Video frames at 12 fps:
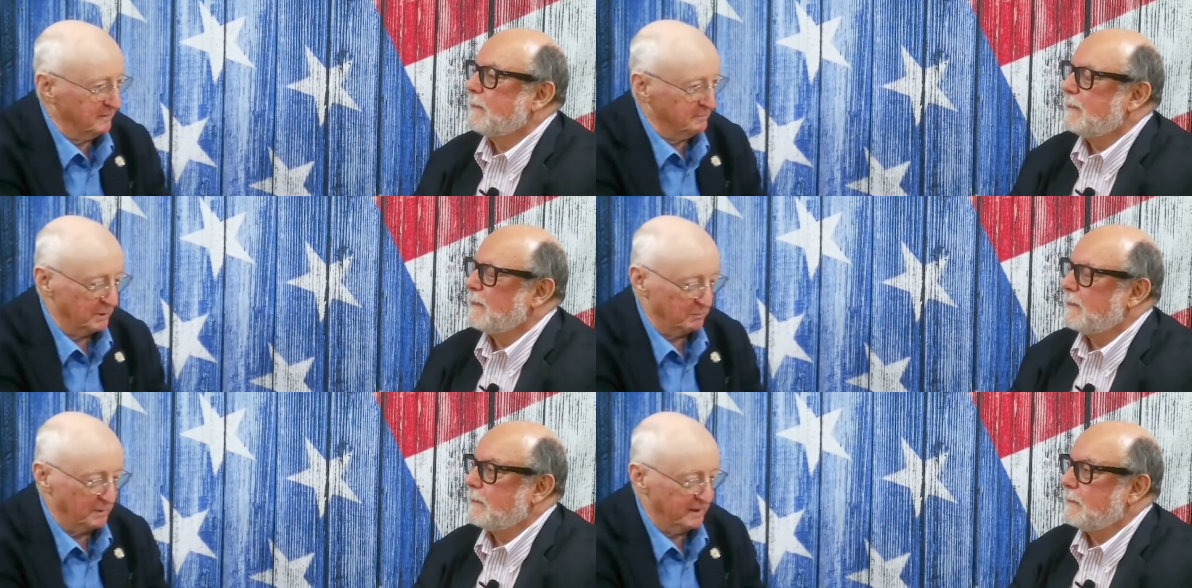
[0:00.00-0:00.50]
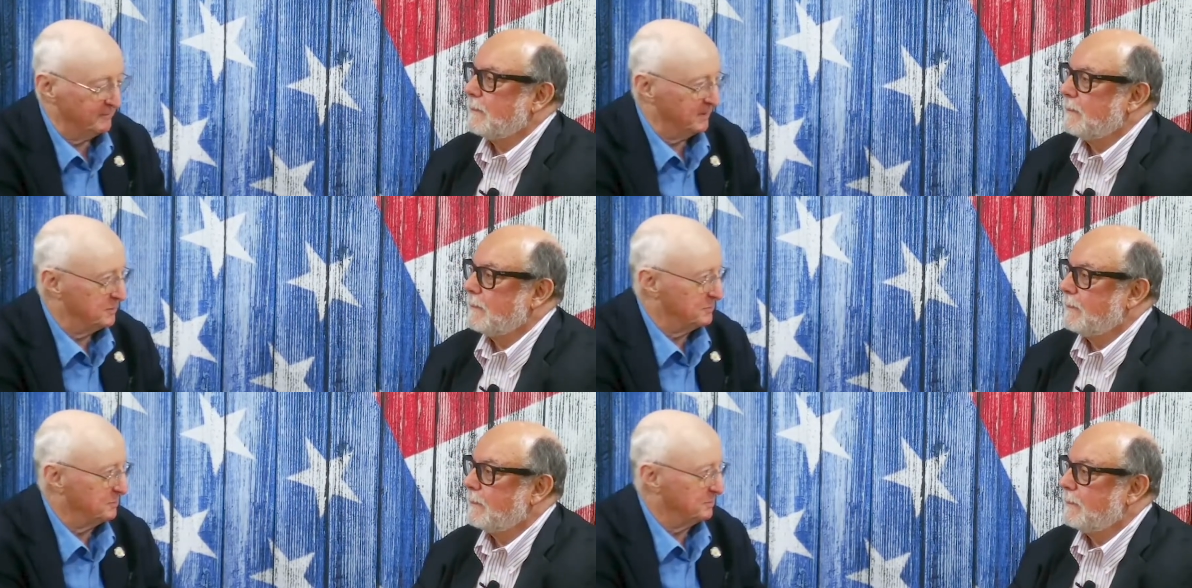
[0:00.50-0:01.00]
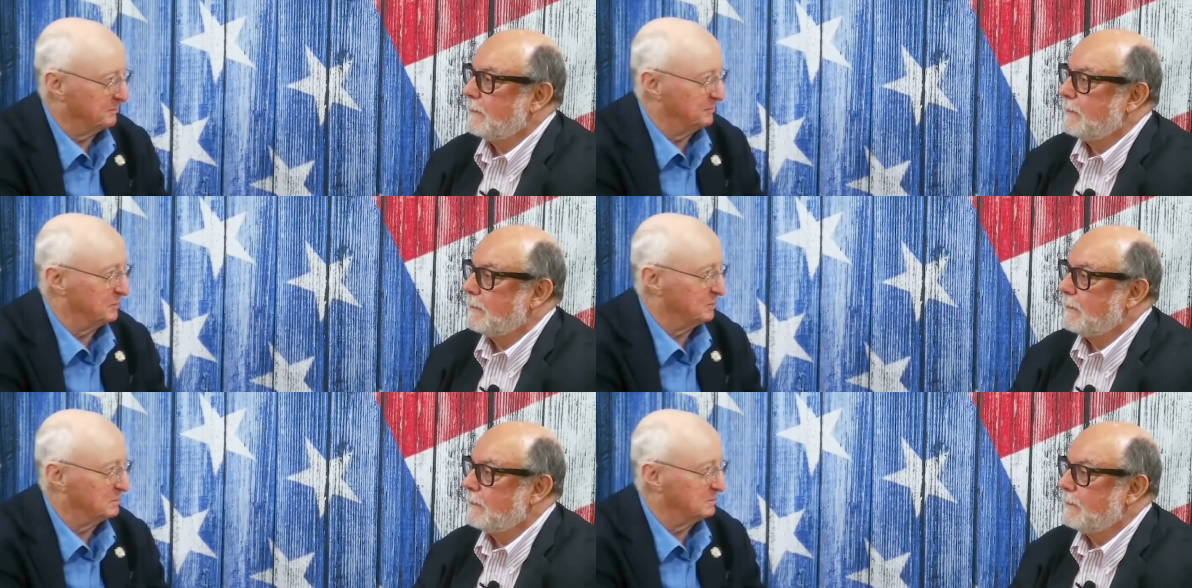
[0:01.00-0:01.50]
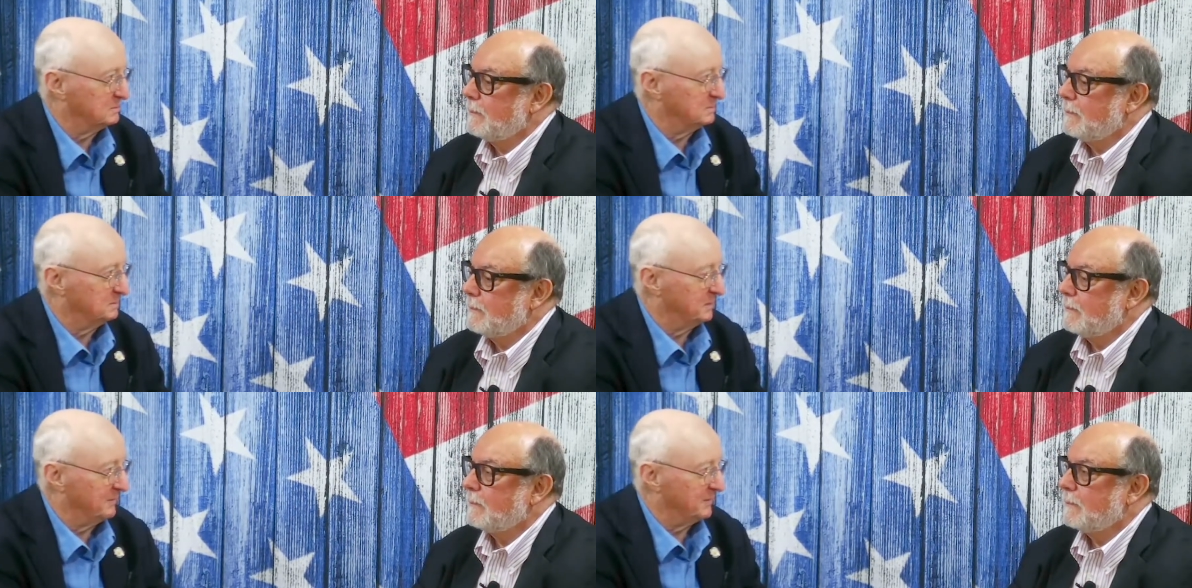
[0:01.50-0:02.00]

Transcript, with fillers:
Speaker 1: but we have the issues of Google, we have the